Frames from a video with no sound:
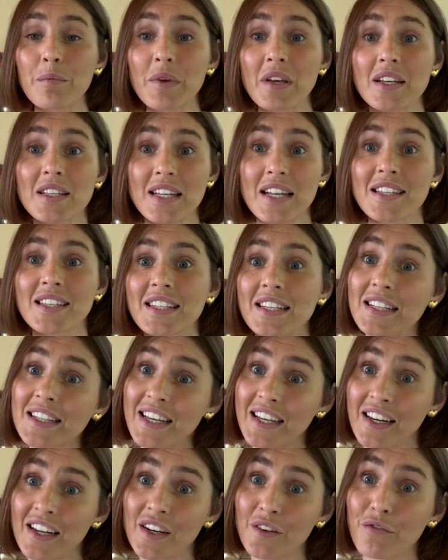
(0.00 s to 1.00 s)
because I still
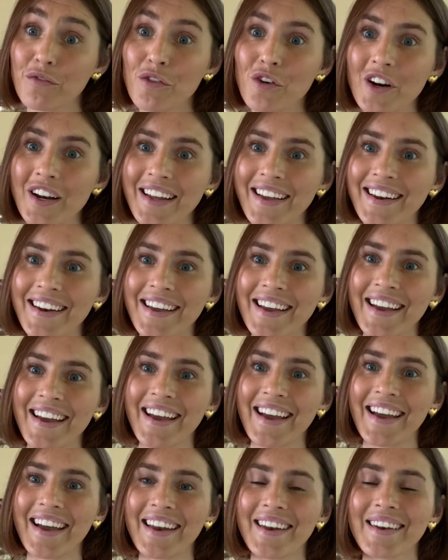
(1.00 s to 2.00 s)
cannot afford it,
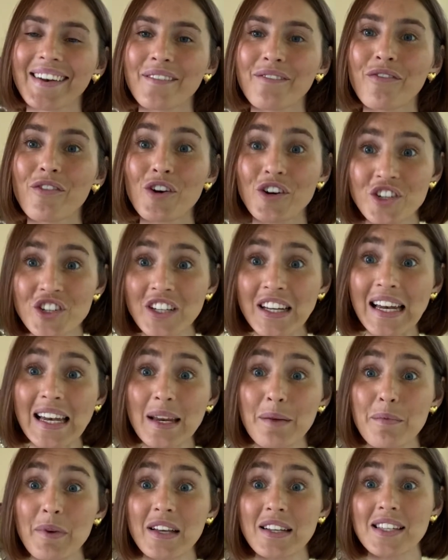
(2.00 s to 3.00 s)
and
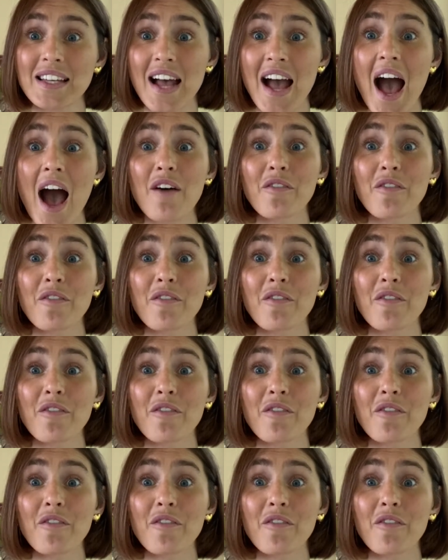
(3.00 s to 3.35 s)
fortunately because I